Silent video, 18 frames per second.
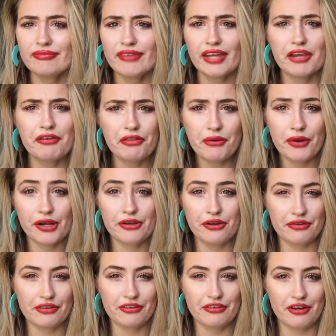Even though I
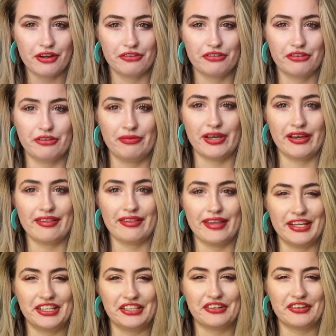know that's not true, because
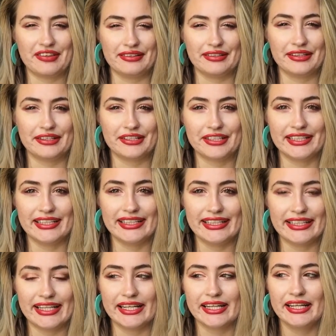like there's literally
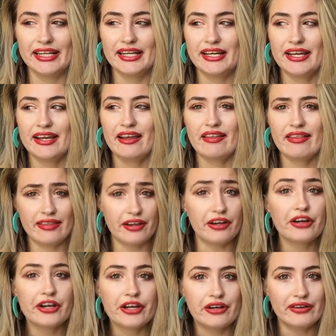like
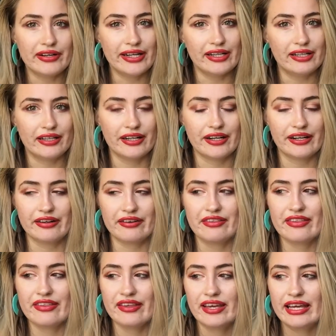serial killers
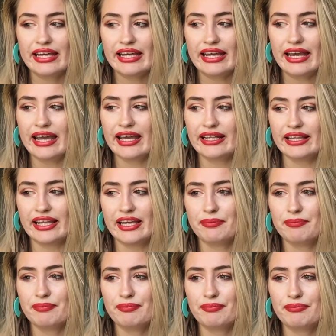and like
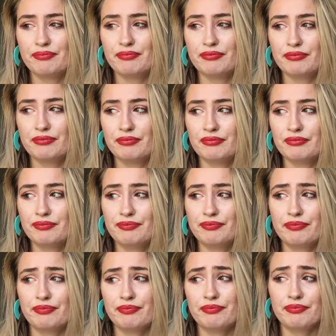
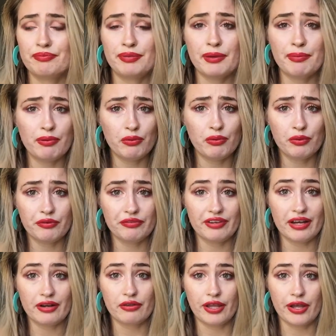people who have
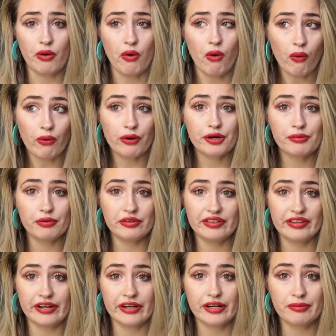done like horrible,
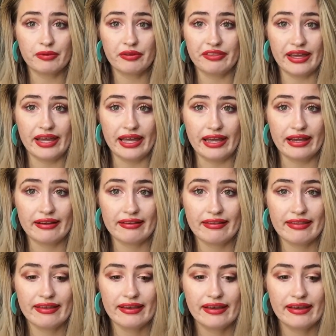terrible things.